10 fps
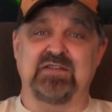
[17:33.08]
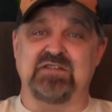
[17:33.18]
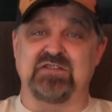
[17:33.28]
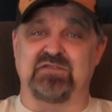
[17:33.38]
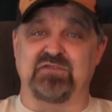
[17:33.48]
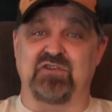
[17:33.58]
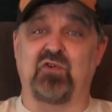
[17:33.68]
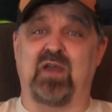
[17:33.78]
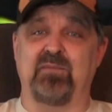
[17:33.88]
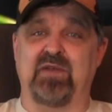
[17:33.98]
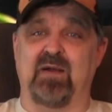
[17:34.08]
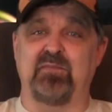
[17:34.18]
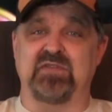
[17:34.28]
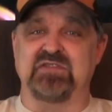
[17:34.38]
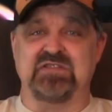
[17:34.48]
She just was cramped
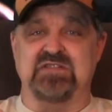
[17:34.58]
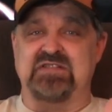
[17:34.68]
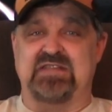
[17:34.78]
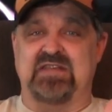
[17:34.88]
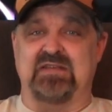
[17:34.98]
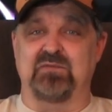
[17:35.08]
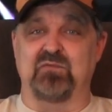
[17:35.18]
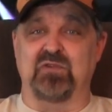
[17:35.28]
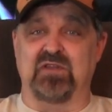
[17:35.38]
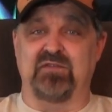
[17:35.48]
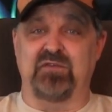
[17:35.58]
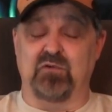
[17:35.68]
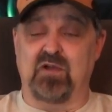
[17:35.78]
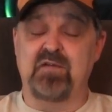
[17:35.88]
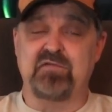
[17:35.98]
up and she just didn't really
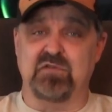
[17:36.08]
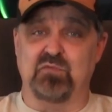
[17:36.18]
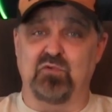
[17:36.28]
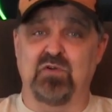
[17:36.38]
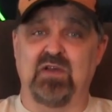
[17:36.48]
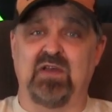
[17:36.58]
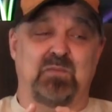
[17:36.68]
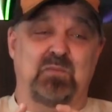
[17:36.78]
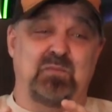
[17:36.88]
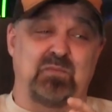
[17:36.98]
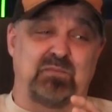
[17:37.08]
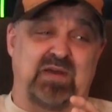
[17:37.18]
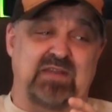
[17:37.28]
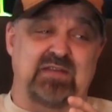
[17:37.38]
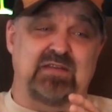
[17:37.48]
feel comfortable.
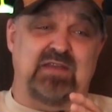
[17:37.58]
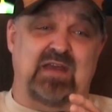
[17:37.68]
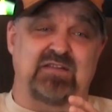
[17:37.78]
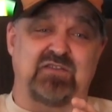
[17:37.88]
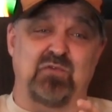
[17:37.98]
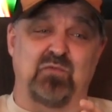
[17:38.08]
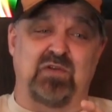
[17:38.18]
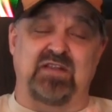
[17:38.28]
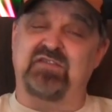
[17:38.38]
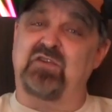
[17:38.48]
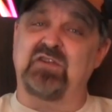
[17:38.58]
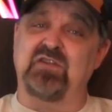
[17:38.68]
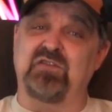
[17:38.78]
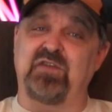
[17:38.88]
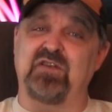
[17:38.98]
But yeah, so when I started
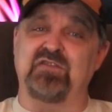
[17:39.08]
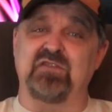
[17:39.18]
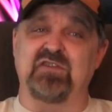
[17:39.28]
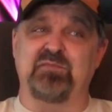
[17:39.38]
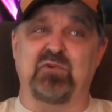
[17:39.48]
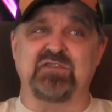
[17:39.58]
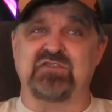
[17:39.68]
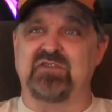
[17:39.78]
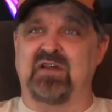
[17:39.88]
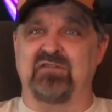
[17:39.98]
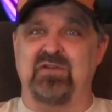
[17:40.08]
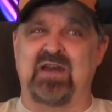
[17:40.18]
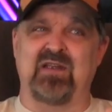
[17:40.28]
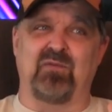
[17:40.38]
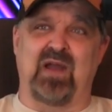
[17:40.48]
those videos on the Sportster and I was
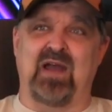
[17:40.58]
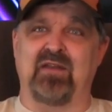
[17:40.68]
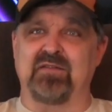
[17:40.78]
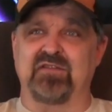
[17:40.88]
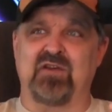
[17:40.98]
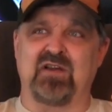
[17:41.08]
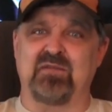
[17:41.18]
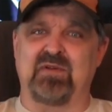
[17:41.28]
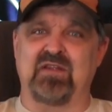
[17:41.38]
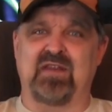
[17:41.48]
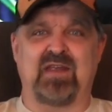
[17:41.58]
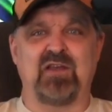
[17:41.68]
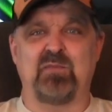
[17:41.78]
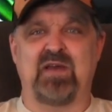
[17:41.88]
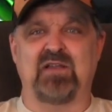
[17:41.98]
riding around, I was talking about, and
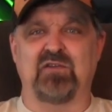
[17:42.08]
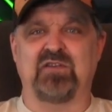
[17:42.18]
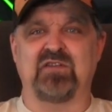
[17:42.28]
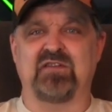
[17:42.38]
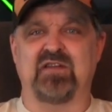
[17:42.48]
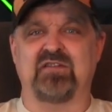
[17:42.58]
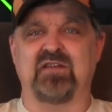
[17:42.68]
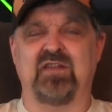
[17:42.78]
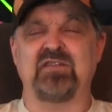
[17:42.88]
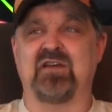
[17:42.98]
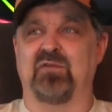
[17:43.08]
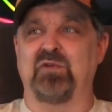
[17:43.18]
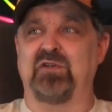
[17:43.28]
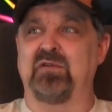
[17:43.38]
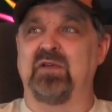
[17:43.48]
I go back and look at this and I was like, that's kind
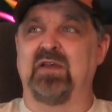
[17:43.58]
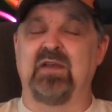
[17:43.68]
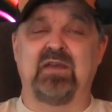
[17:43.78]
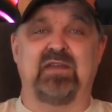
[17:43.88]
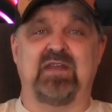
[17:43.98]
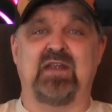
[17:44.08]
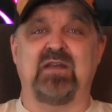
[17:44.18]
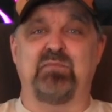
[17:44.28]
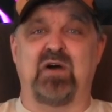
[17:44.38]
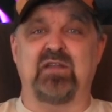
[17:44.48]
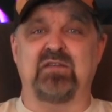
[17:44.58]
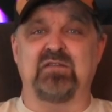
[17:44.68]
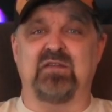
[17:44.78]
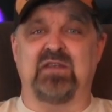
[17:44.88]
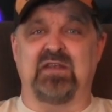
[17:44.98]
of weird. And then I bought
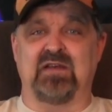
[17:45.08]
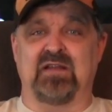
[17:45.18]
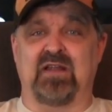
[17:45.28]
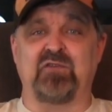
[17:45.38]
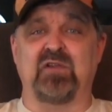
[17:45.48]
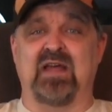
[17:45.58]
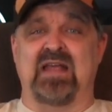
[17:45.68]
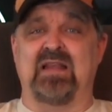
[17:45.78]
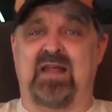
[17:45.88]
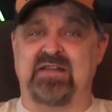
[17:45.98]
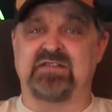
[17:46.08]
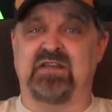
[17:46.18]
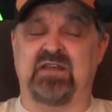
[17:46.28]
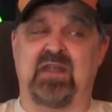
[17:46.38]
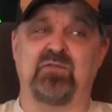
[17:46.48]
the Electra Glide
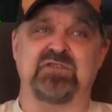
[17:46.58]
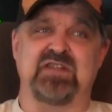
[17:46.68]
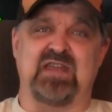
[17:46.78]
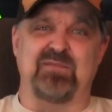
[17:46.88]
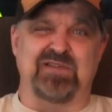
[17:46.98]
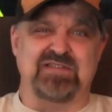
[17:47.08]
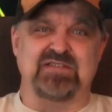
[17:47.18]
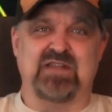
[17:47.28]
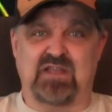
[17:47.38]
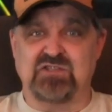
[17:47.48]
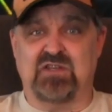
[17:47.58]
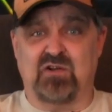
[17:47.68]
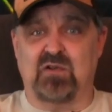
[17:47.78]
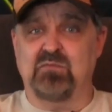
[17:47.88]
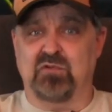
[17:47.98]
Classic, and that was a Mrs.
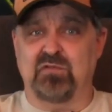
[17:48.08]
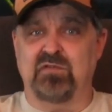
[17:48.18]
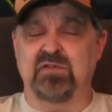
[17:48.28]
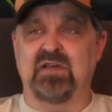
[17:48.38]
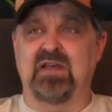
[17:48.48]
HDR move.